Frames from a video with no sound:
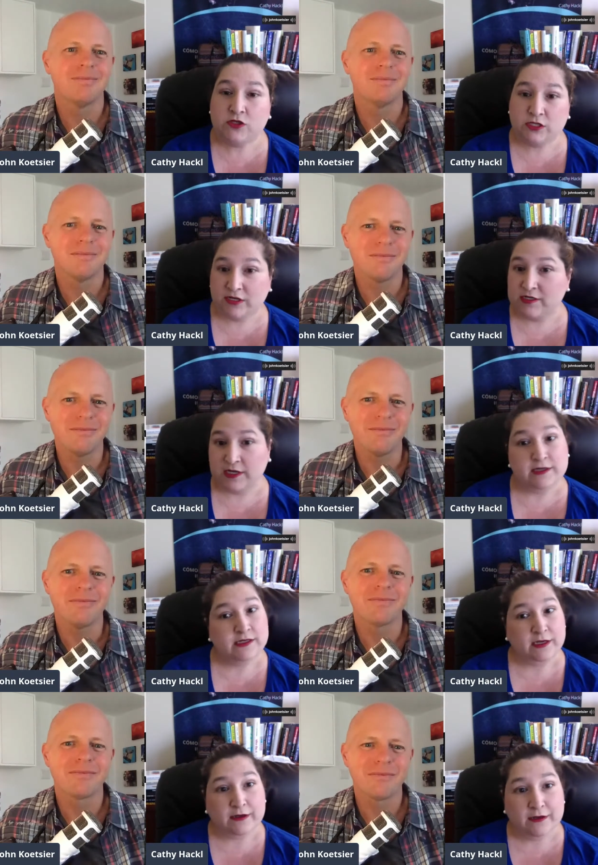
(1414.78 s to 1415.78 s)
Speaker 1: start
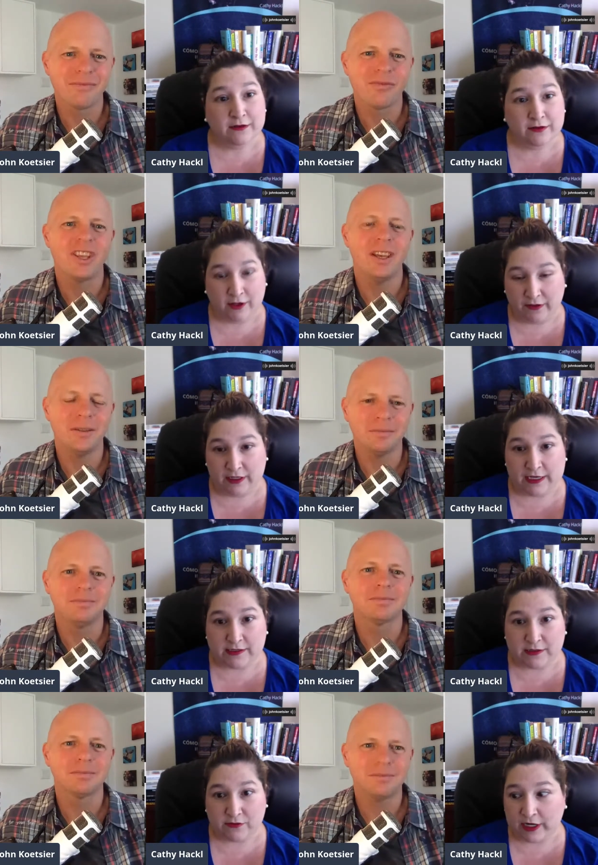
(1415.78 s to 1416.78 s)
discussing Not
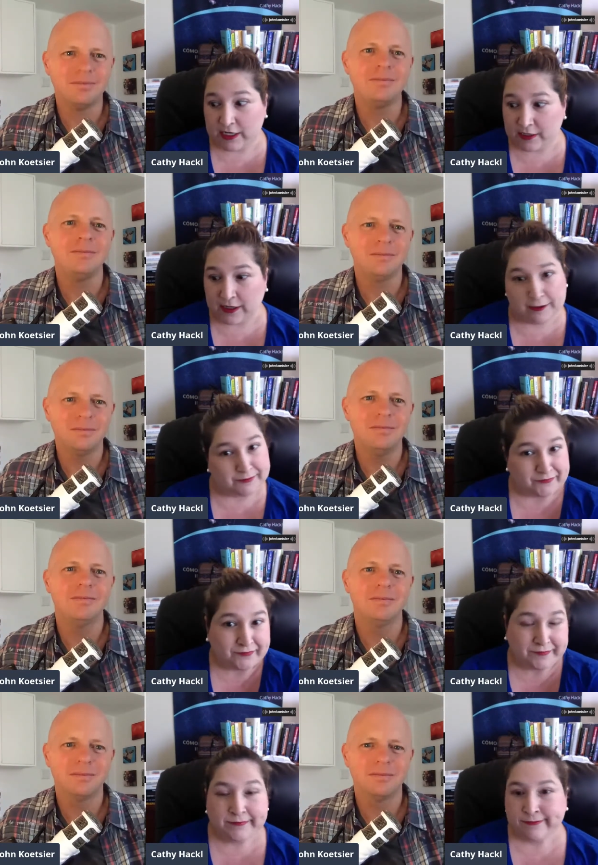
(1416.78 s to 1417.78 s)
right? Um,
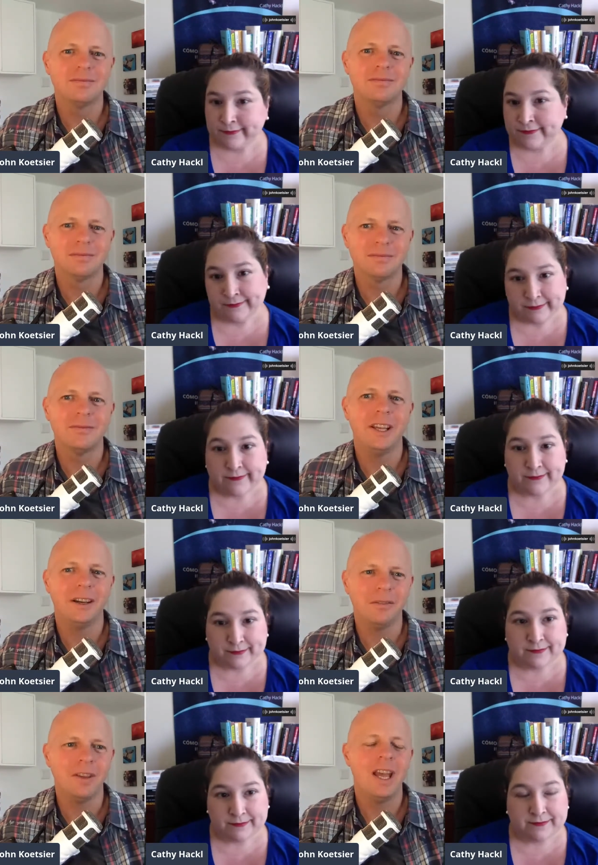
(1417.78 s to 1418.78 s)

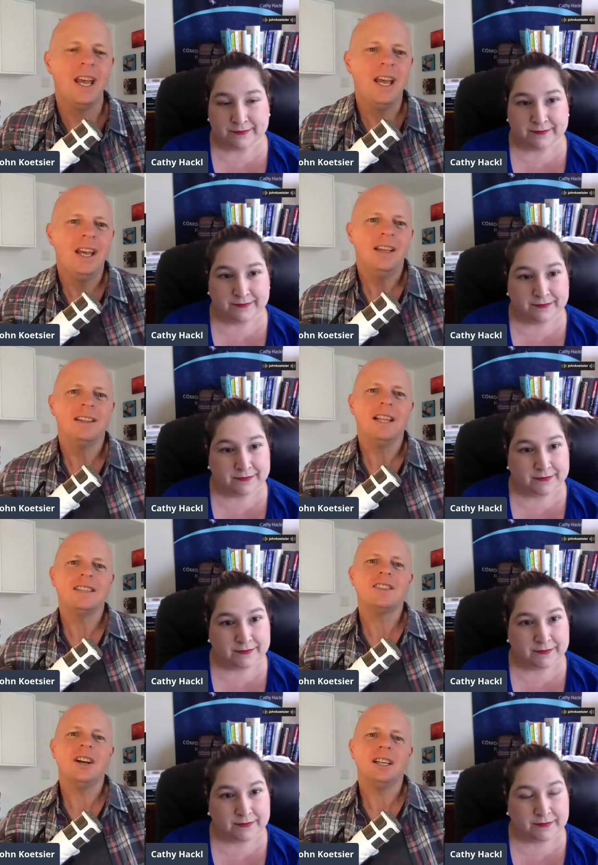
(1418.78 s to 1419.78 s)
Speaker 2: yeah. Mm-hmm.
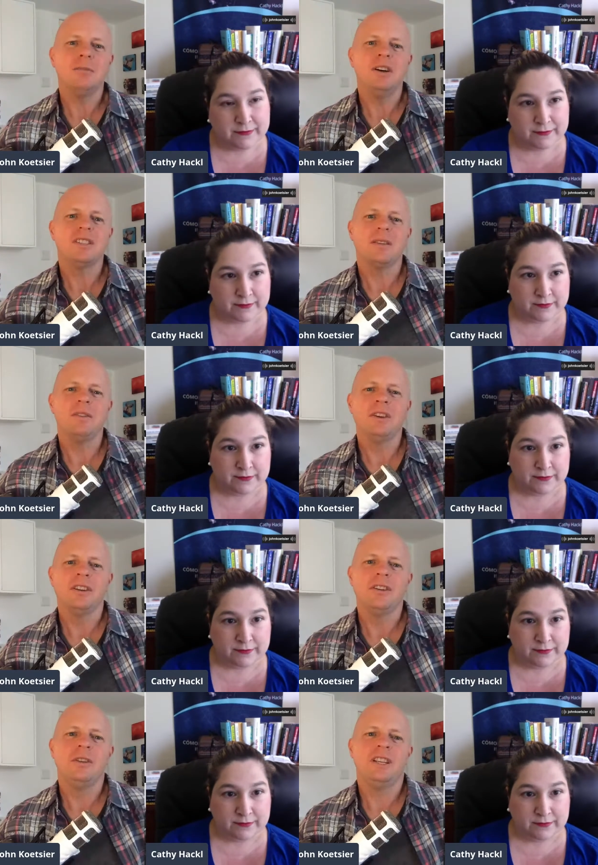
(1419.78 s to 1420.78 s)
Let's talk about some of
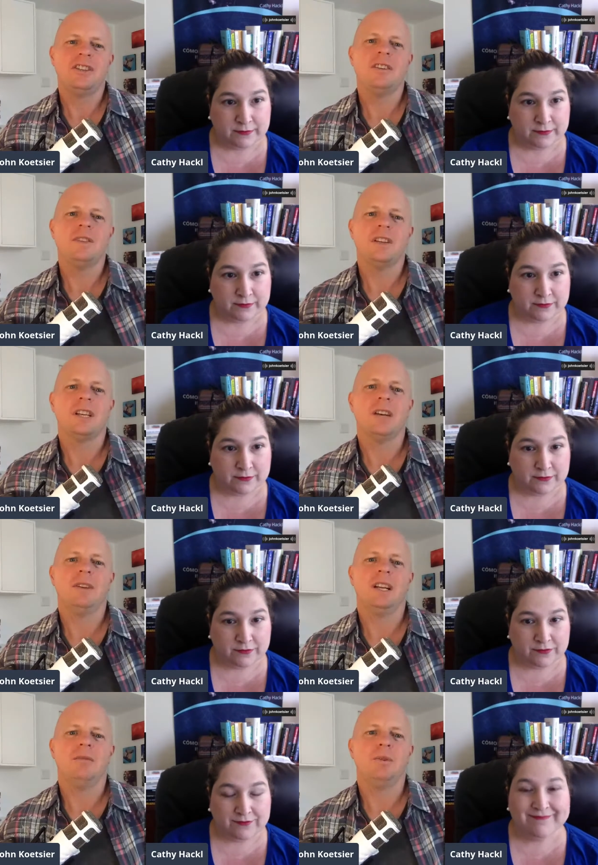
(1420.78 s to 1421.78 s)
your new initiatives that you're
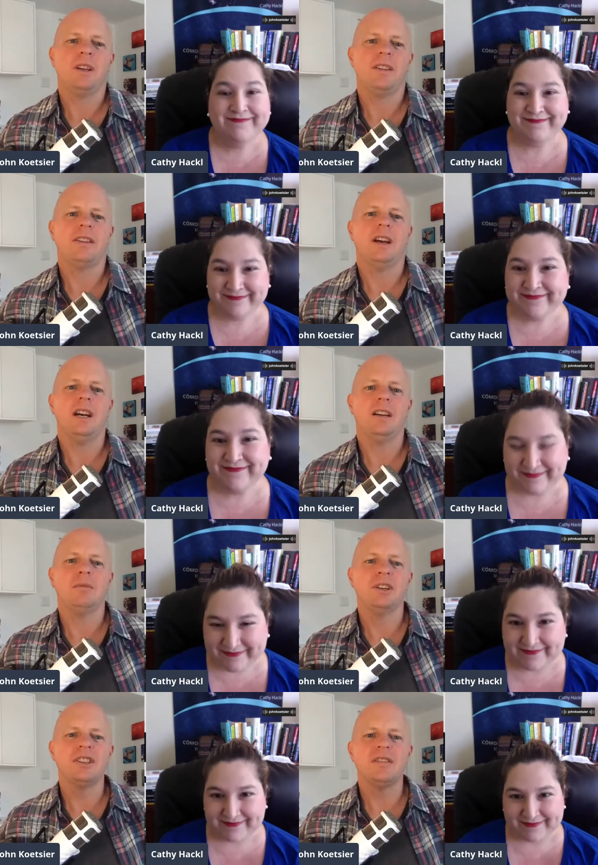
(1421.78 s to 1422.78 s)
coming up with. Uh,
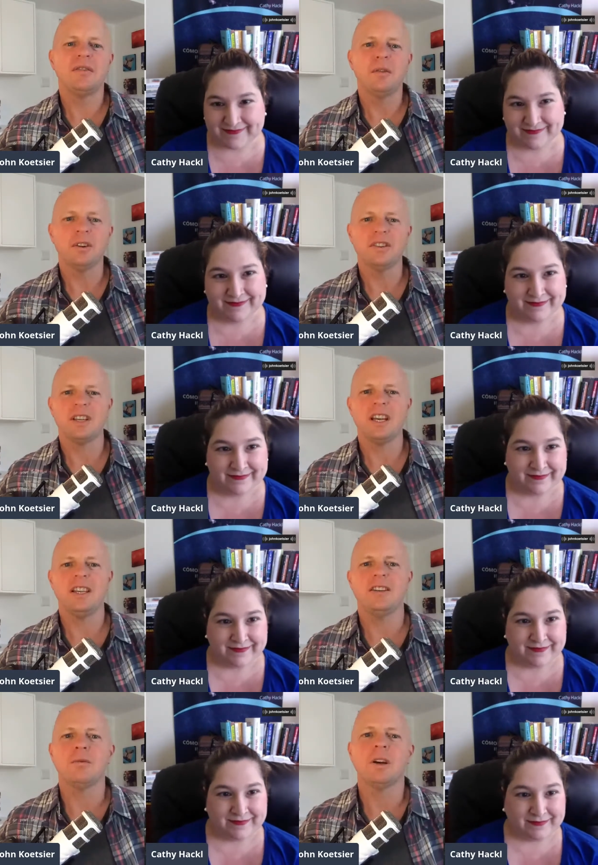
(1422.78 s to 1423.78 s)
Emerging
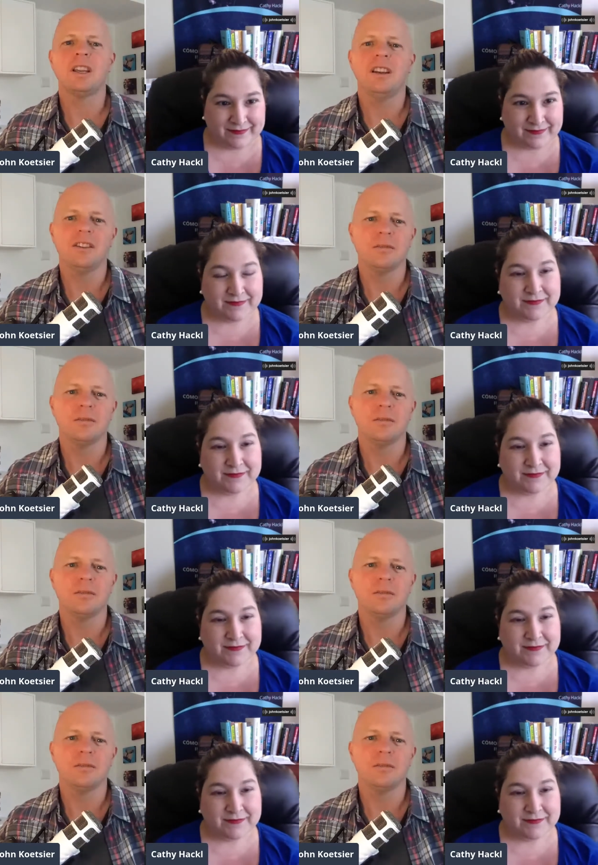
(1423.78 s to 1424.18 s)
Foresight, you're working on another